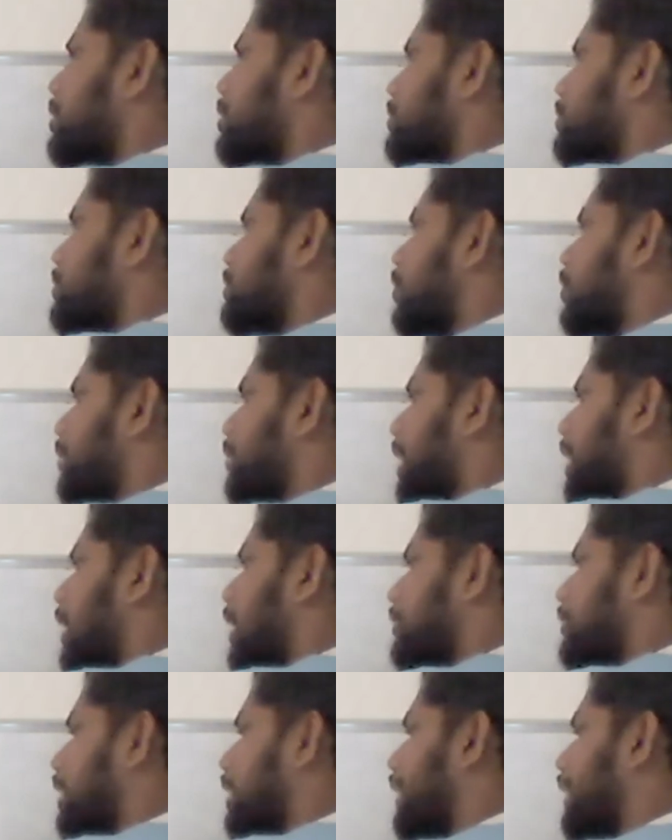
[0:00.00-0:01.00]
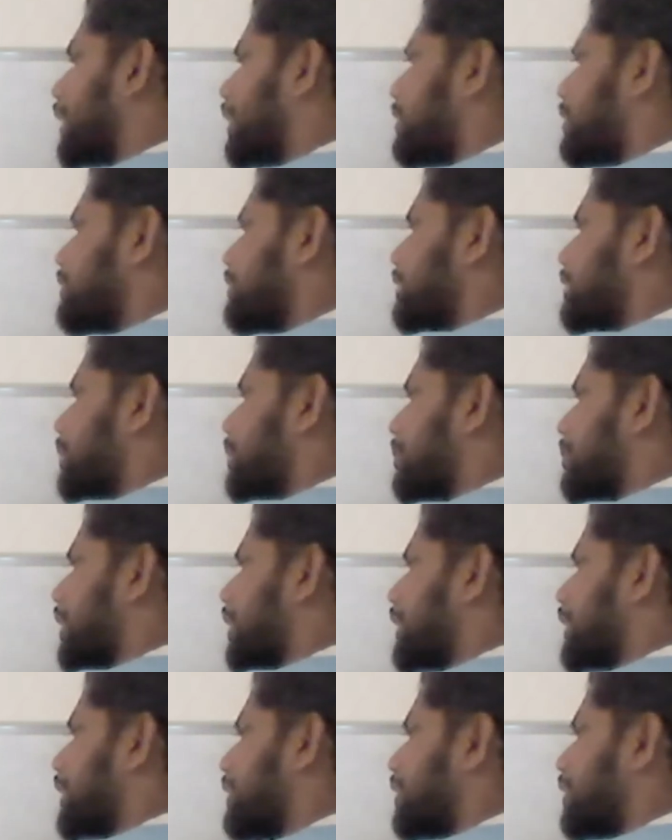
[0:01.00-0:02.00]
so we have the layers
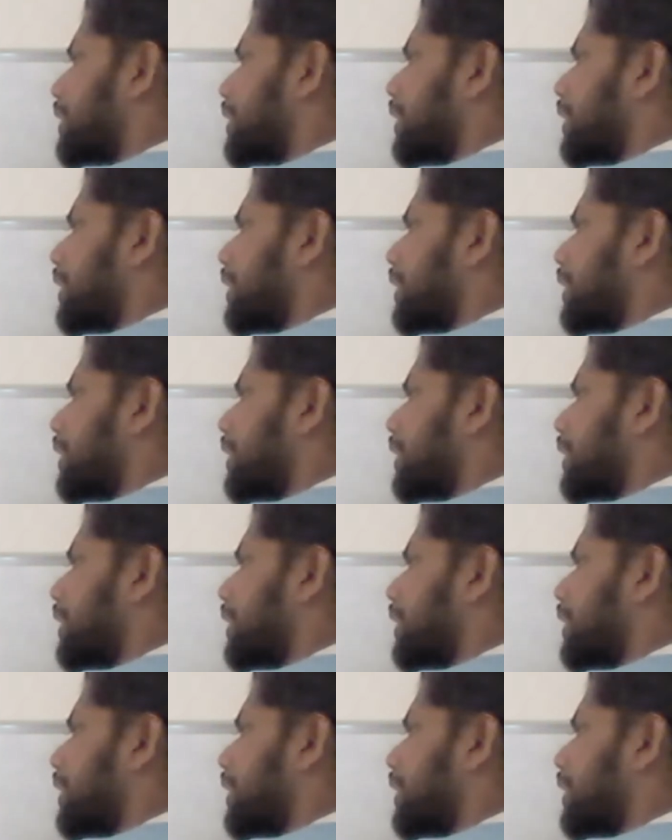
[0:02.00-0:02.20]
separated